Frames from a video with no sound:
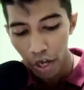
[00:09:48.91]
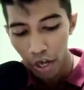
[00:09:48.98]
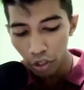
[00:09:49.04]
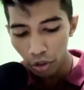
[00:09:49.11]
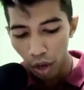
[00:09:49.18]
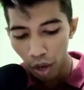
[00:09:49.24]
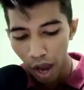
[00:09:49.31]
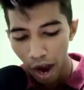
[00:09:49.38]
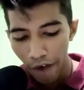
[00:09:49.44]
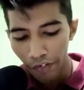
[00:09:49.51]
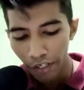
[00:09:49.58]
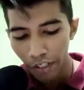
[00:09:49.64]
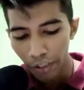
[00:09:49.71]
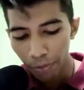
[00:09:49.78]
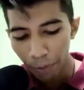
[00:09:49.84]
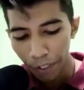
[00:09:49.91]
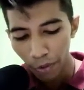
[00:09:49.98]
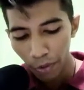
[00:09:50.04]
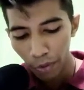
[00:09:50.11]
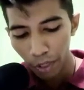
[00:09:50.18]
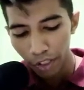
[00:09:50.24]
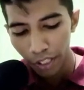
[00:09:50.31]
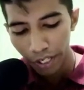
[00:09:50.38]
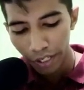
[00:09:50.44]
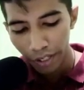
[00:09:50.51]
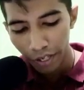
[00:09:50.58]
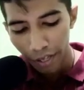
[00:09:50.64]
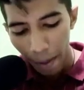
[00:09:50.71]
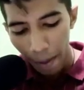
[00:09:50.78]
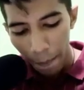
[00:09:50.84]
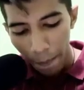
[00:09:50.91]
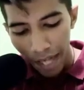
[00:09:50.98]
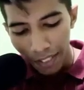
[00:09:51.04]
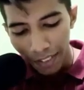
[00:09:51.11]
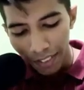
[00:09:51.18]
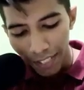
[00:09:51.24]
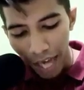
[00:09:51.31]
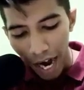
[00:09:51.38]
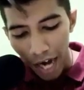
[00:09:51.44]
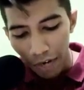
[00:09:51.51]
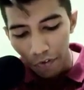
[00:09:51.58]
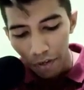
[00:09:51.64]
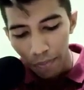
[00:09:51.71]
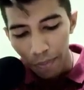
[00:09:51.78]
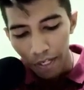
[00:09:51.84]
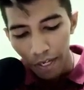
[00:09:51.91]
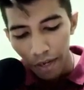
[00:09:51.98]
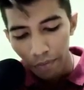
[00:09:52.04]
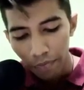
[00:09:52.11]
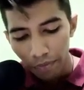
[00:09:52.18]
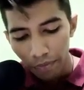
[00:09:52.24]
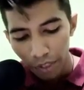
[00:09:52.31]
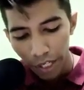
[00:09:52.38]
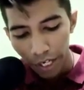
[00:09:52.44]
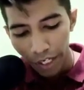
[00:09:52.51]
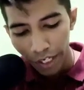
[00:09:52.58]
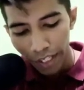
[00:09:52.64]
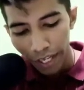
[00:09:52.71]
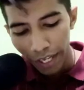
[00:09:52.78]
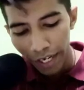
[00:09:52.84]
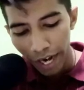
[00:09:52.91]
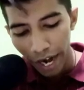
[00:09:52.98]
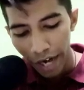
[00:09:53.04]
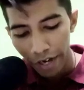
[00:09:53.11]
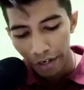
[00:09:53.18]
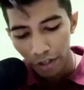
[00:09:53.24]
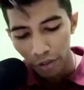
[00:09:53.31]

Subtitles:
so after this particular thing, my start will become greater than end.